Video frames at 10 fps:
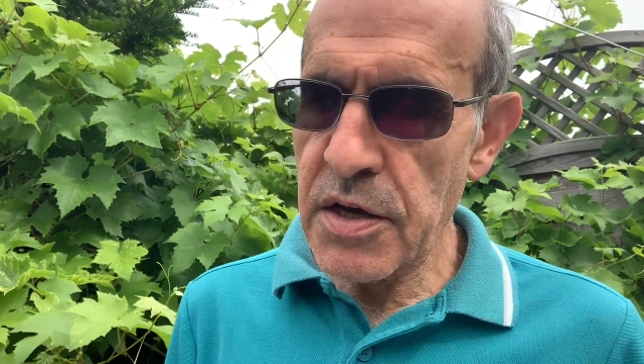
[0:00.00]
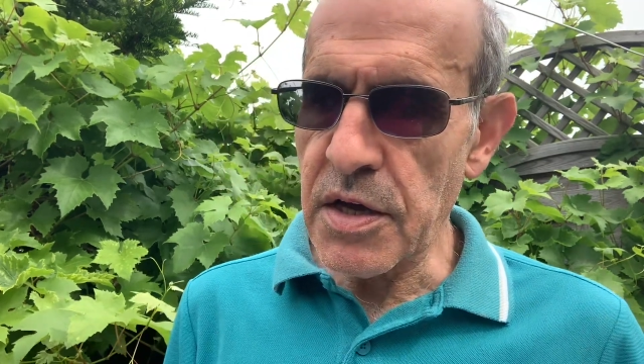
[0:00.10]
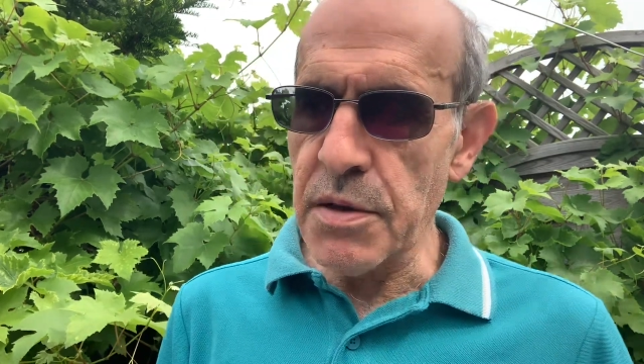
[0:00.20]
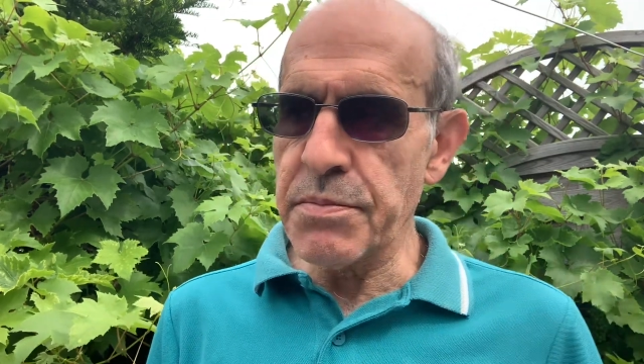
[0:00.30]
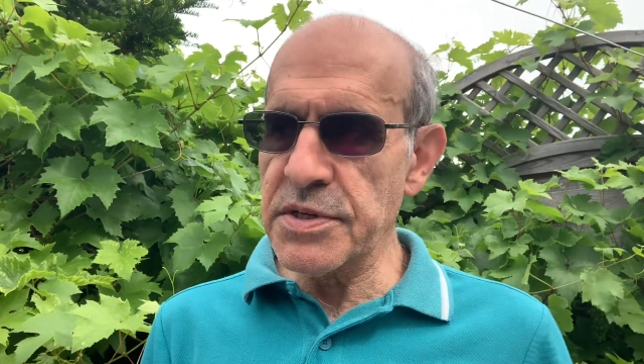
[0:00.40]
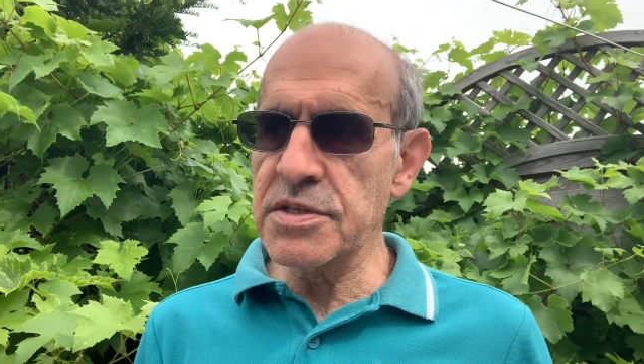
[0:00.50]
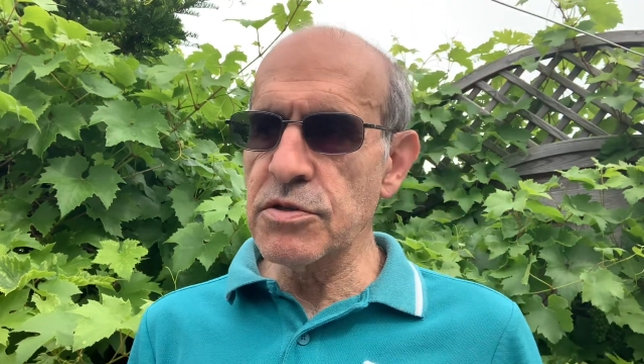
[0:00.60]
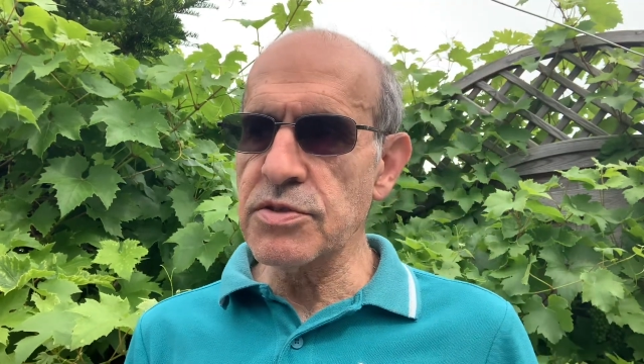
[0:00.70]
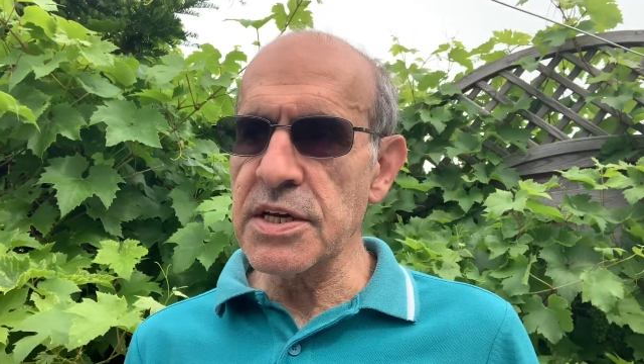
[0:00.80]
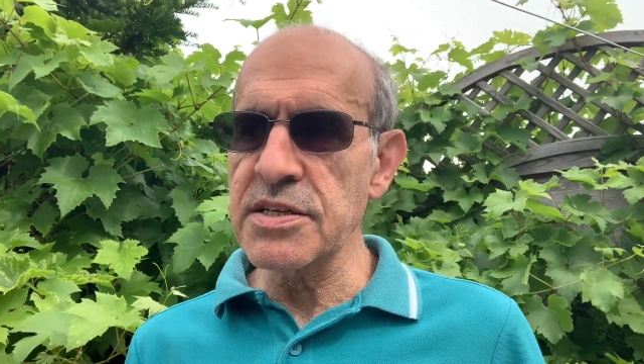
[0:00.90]
in Britain,
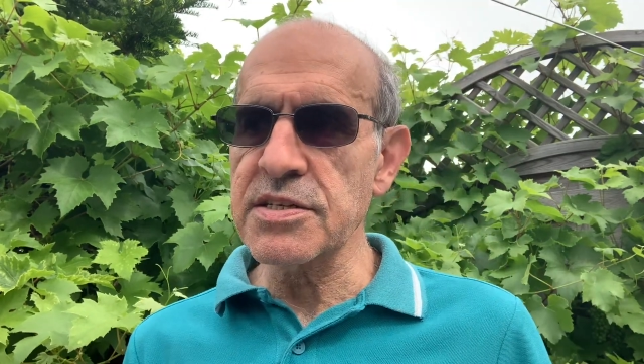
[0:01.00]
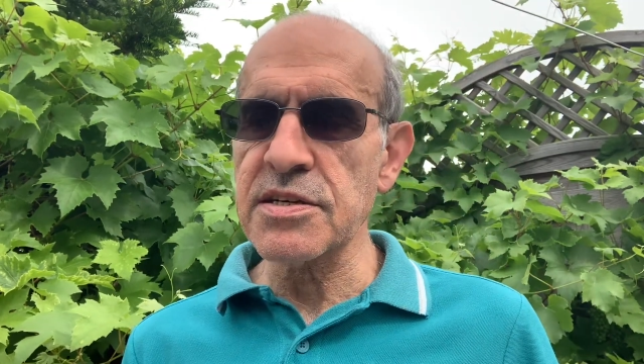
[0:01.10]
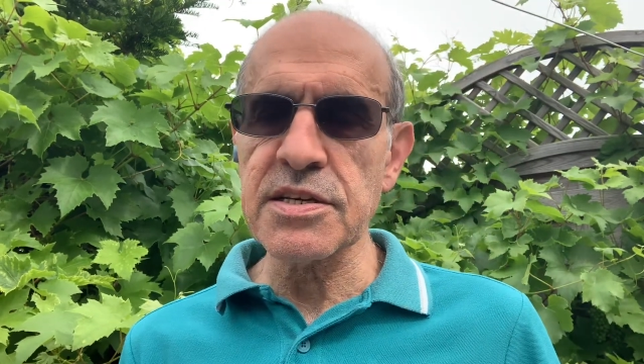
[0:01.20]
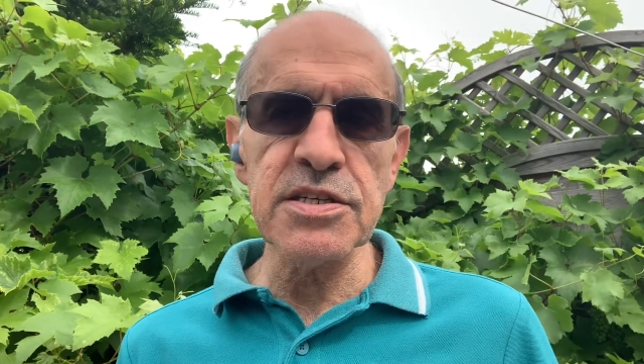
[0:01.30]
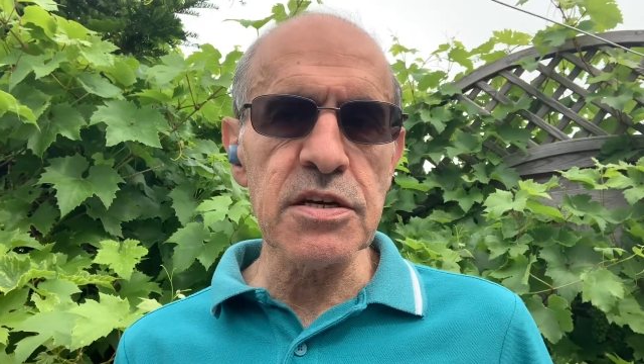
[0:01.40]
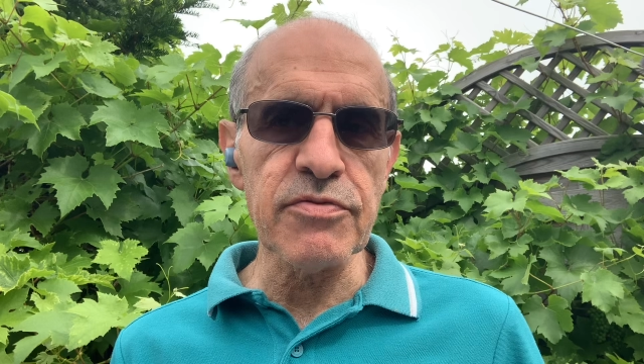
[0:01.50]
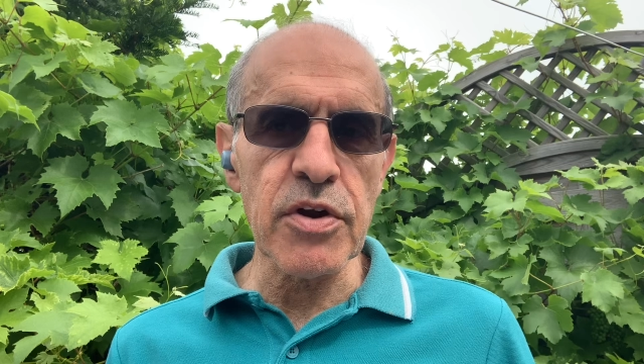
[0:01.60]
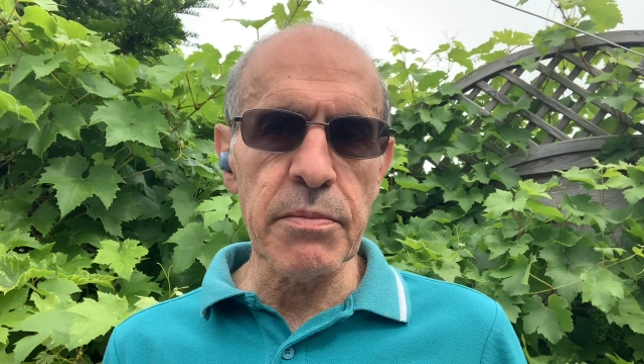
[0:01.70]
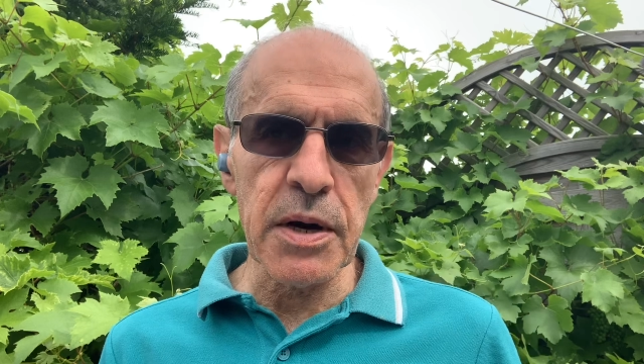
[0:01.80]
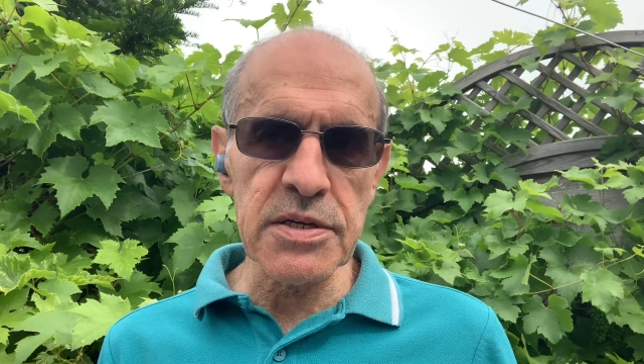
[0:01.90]
you say dissertation for
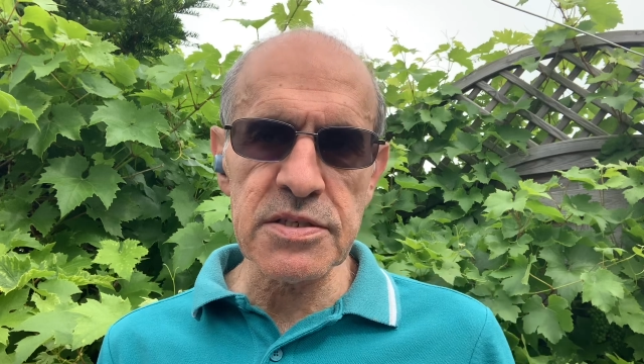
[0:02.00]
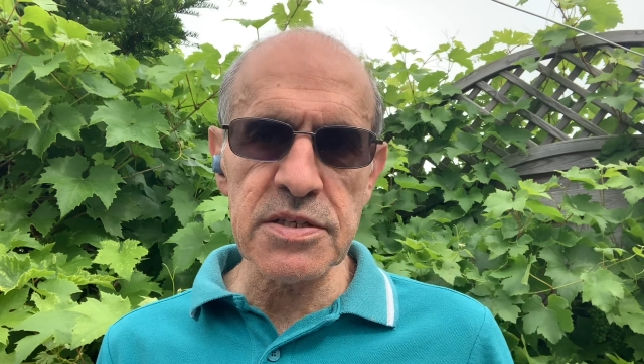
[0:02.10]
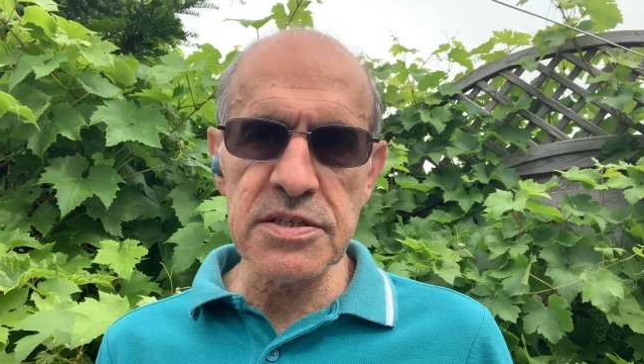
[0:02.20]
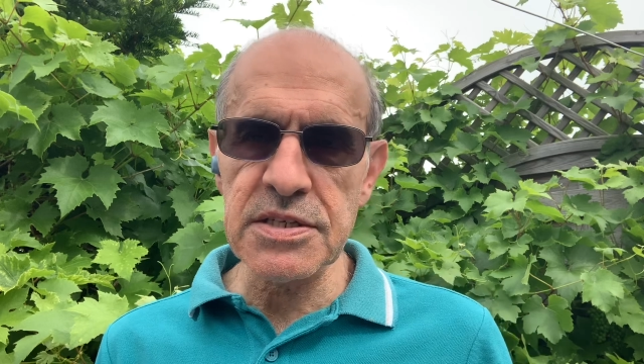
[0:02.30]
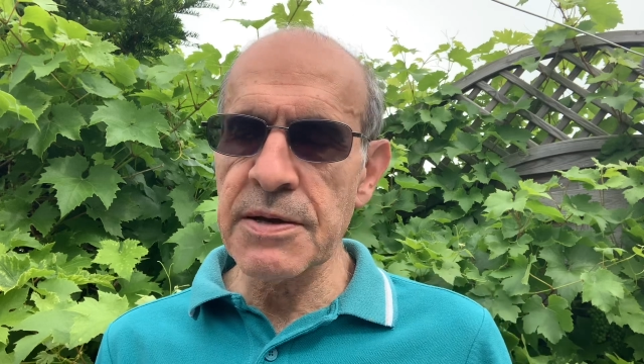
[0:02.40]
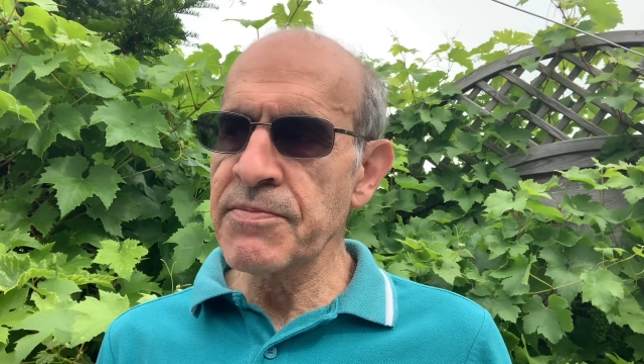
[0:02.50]
a master's